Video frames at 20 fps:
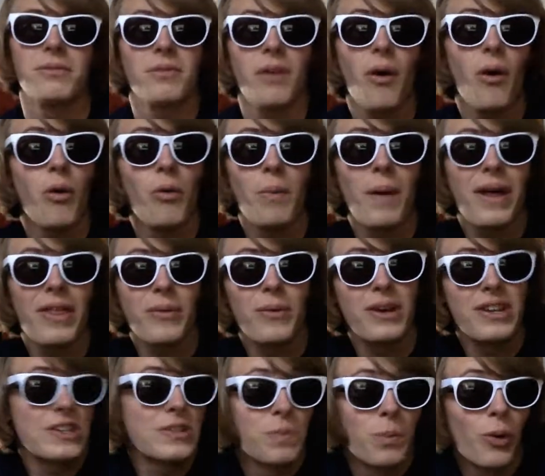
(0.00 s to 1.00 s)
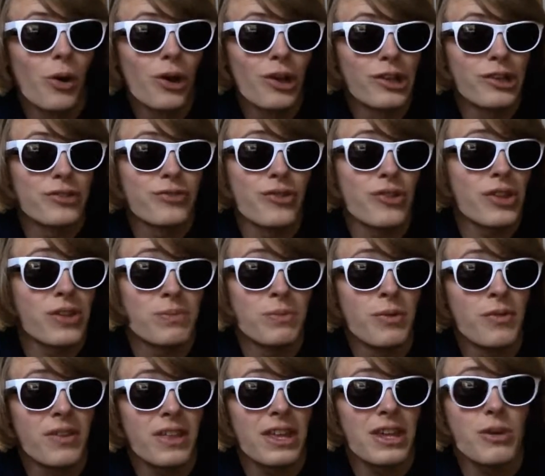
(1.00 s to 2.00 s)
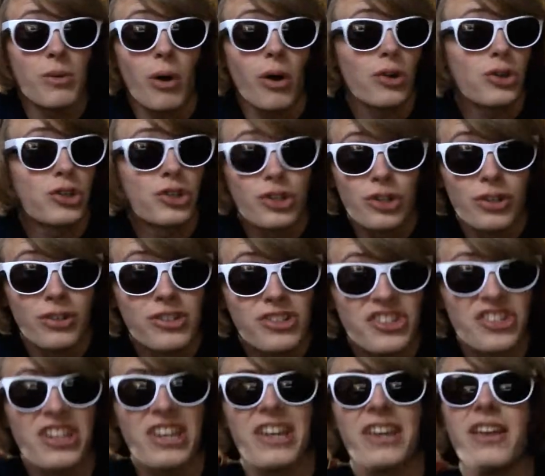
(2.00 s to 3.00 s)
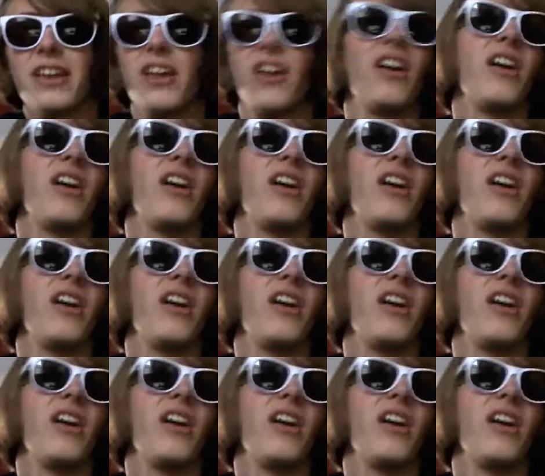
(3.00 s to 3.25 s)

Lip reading: oh, by the way, spoilers for this movie that you all should see,